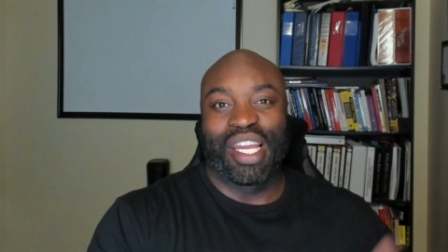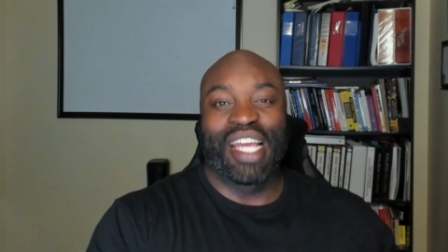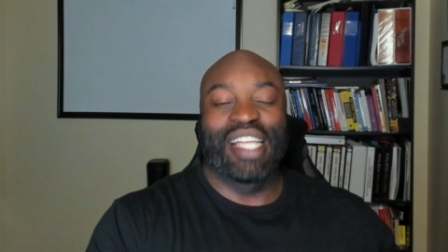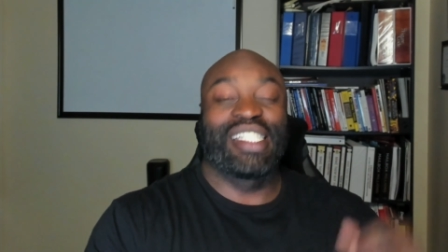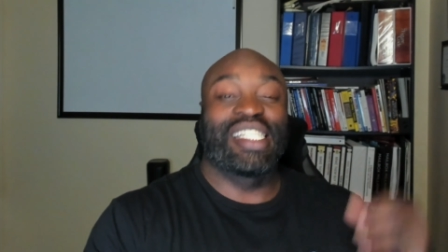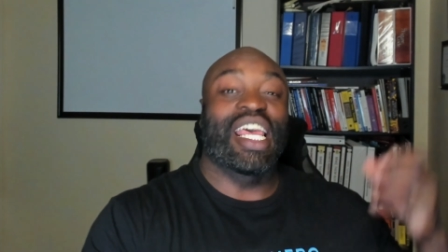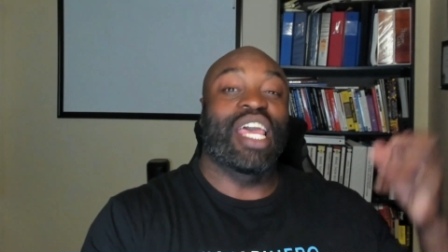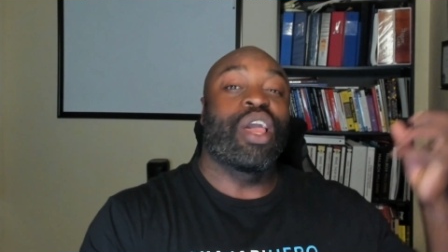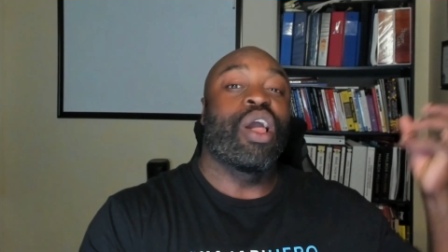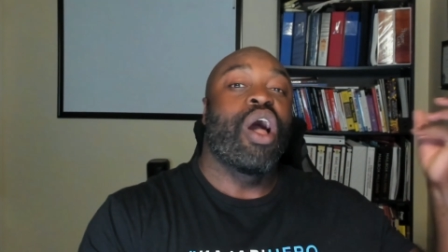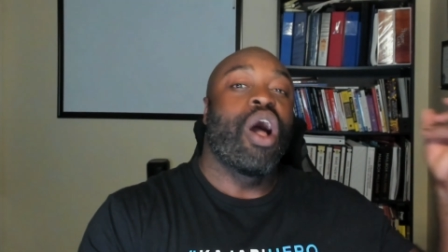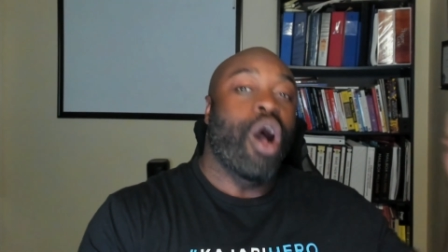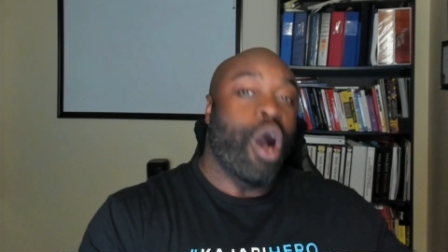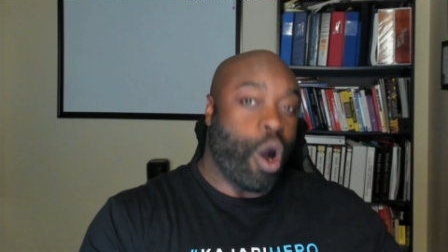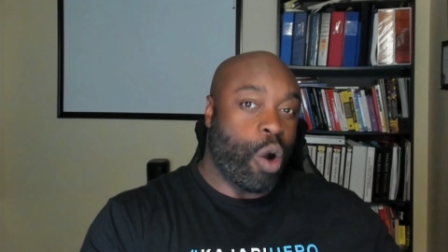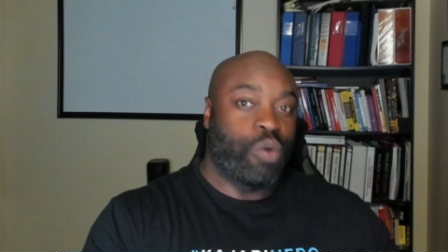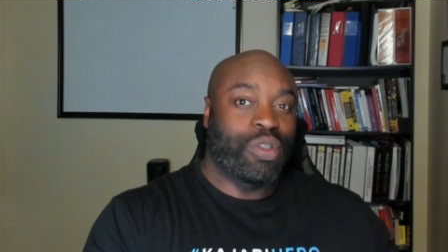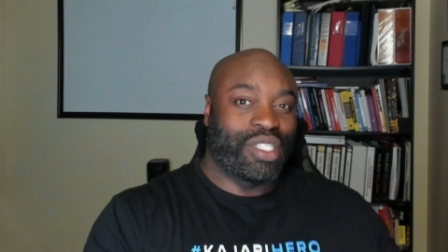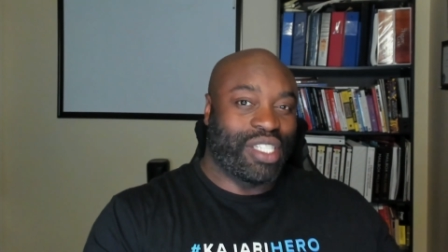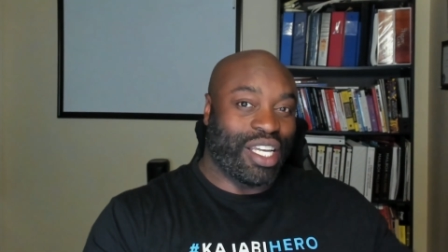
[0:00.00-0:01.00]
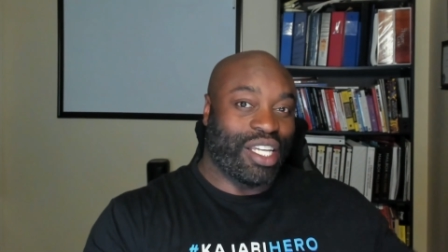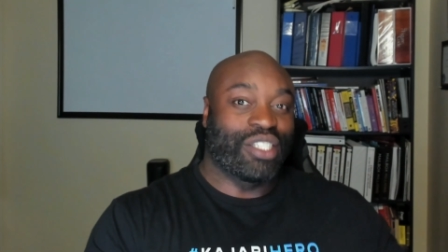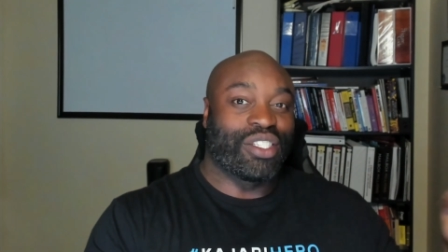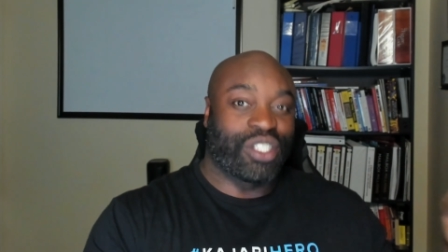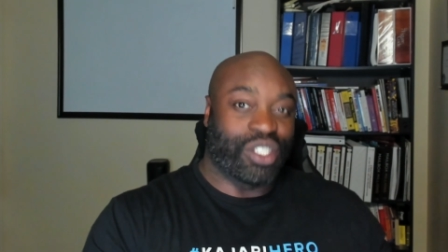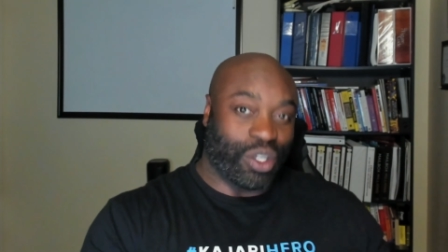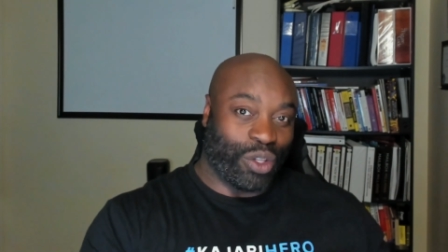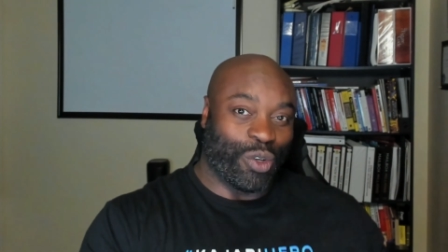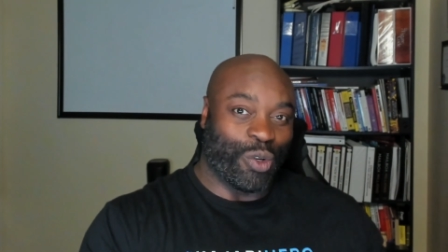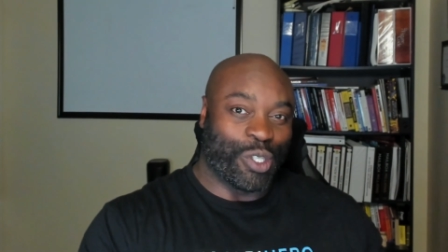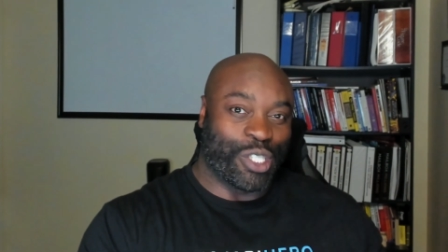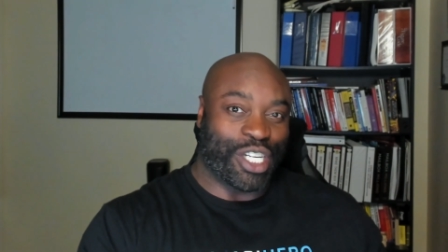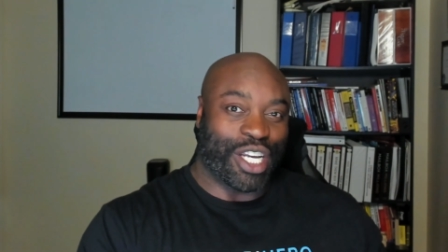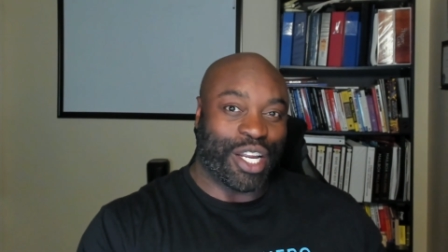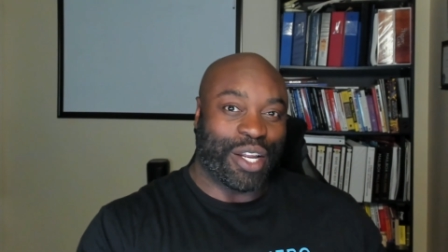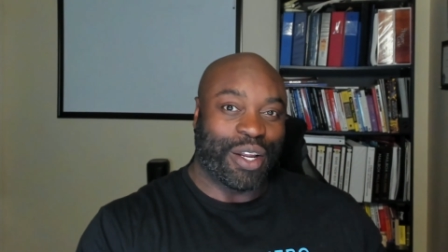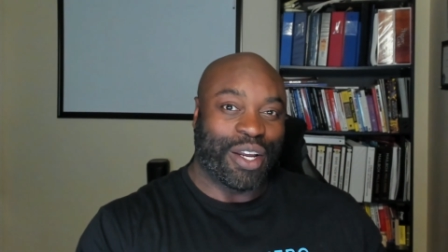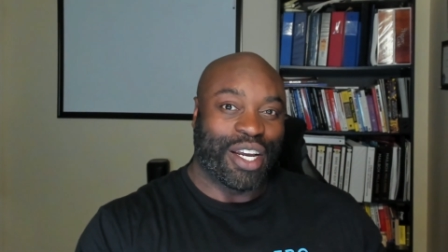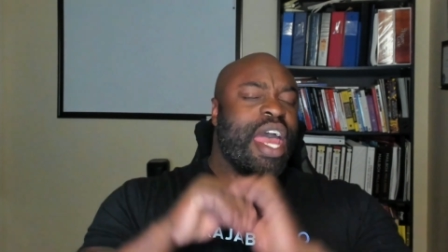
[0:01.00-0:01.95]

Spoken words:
It's a hosted solution.